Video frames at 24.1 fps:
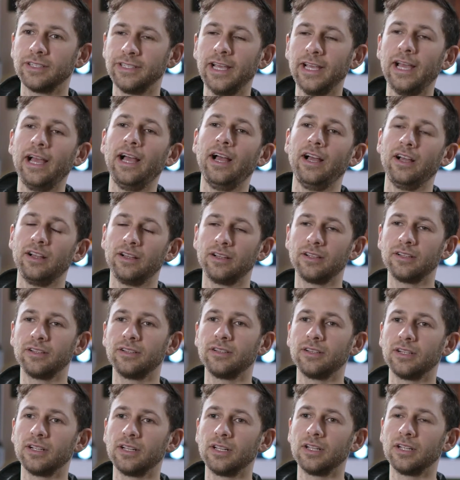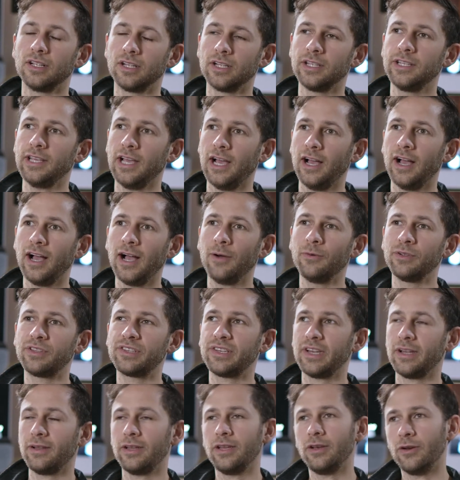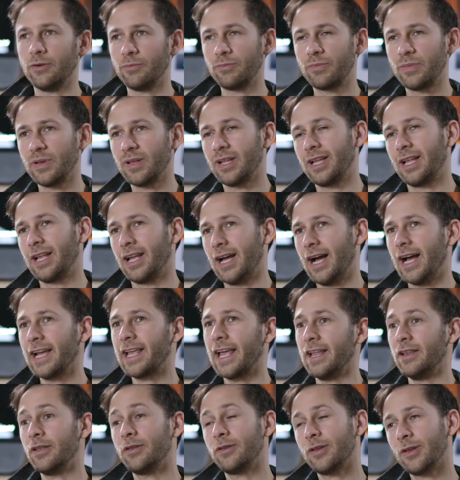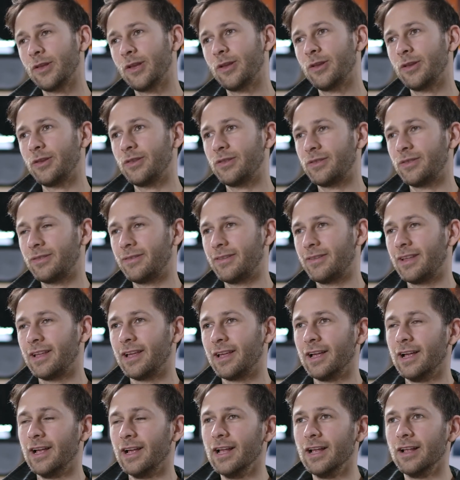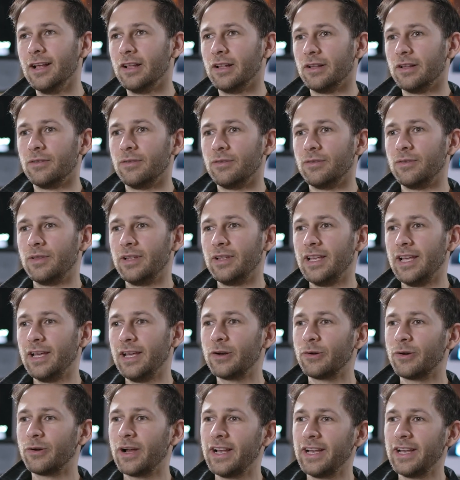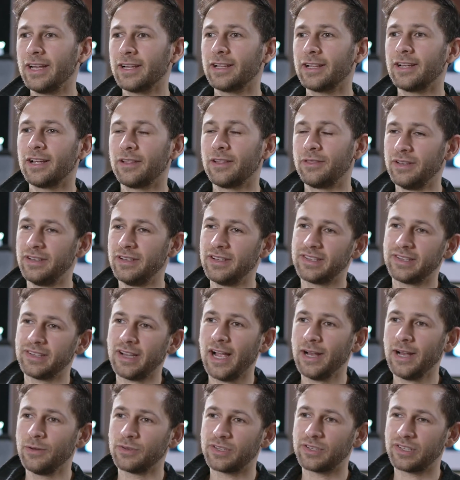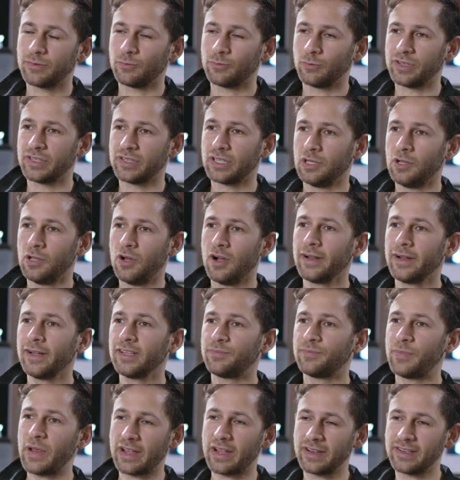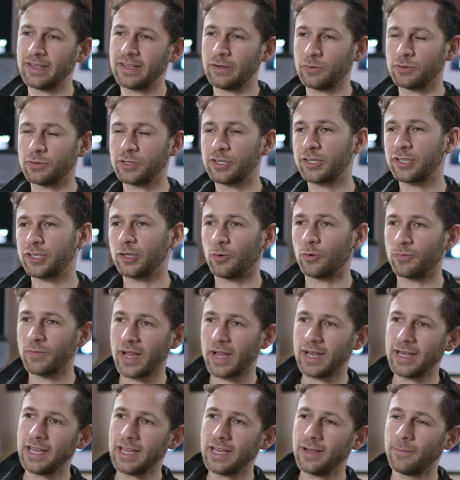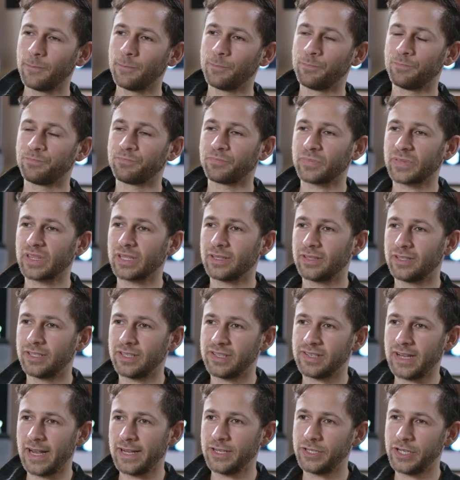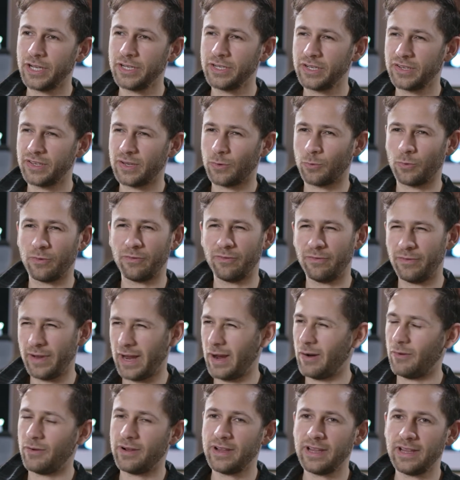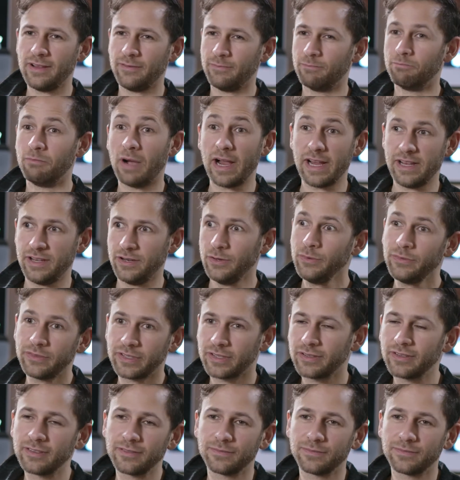Yeah. Yeah, I would say, again, iterating the design was the longest because there were so many design changes that were very minute.